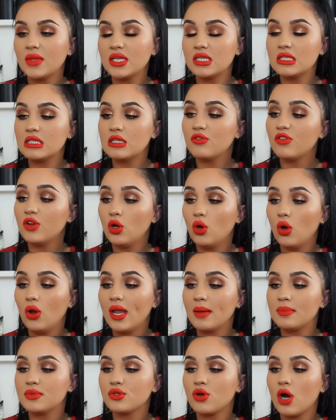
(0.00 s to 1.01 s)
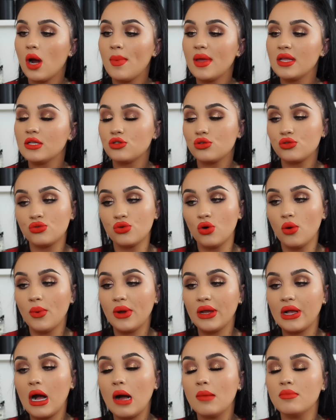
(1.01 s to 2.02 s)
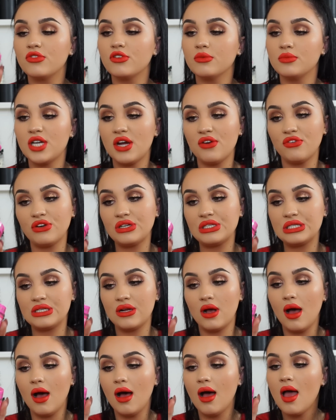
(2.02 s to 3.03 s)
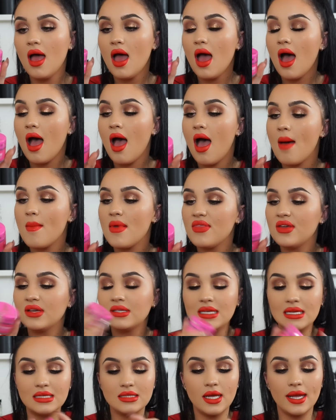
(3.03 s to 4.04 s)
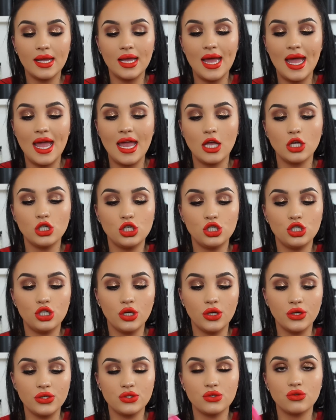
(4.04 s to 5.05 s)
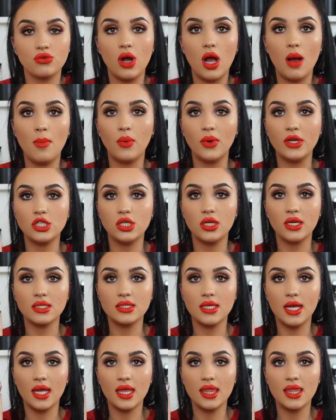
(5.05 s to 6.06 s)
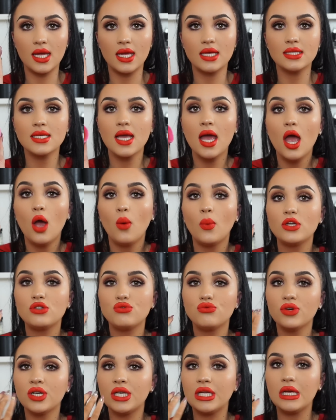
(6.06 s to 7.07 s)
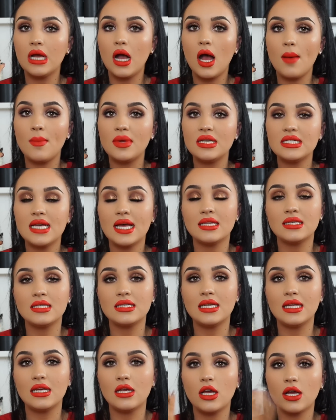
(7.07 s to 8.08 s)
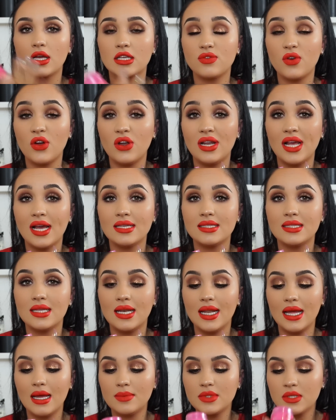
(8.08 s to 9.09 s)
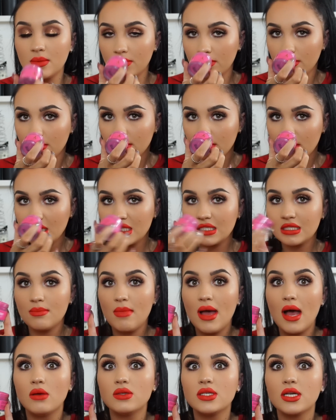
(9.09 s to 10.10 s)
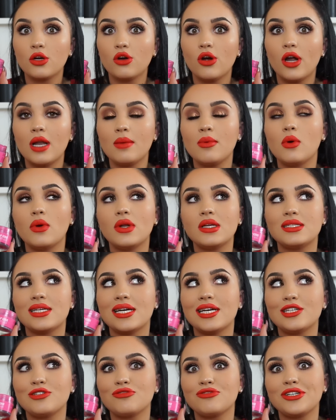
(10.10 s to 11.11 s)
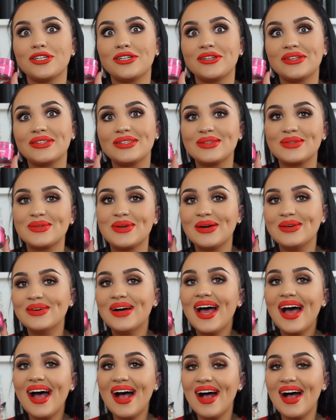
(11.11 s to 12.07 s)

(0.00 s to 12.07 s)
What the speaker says: This is the Velour Lip Scrub in Strawberry Gum from Jeffree Star. This is like a sugar scrub, which looks like this, which really intensely exfoliates the lips. Smells incredible and it tastes really nice as well.